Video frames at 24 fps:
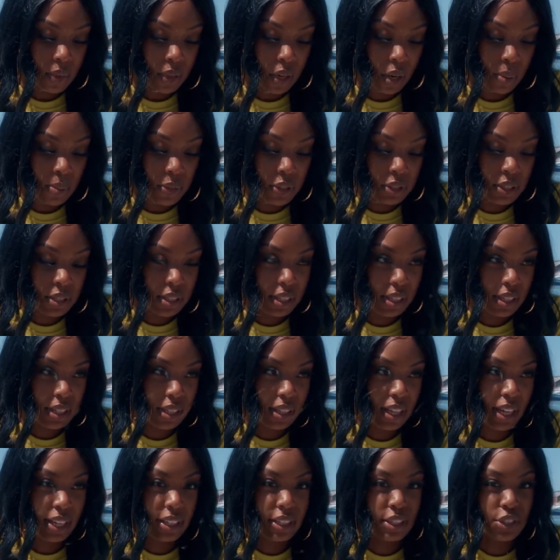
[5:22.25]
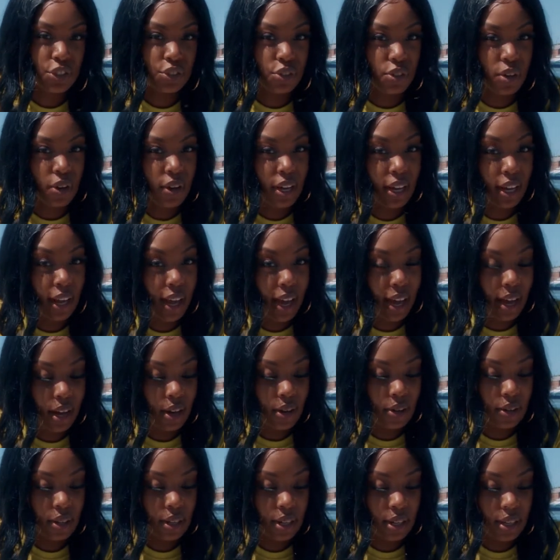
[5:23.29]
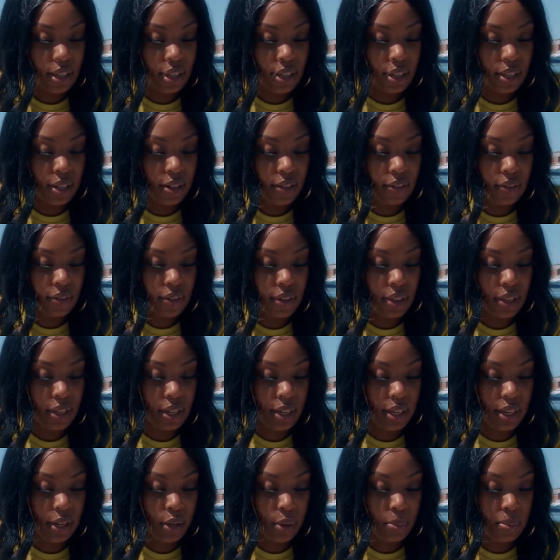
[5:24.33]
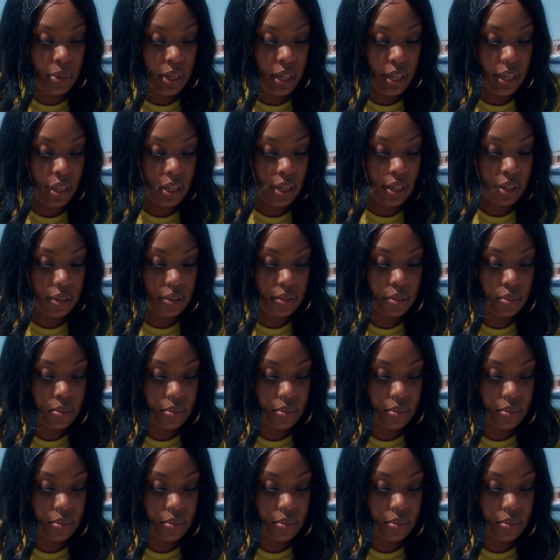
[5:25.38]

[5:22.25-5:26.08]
Almost looking like it's growing out of the nail bed.